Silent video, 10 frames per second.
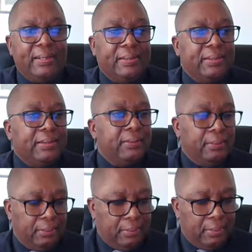this
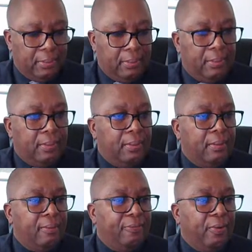
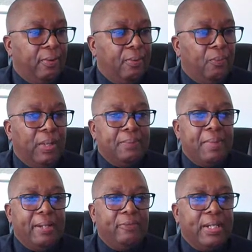for one
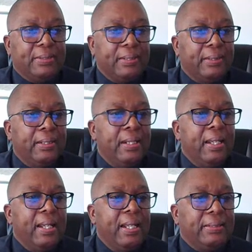main reason.
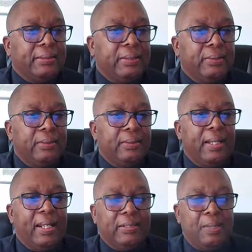It's to
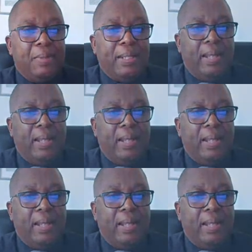exhibit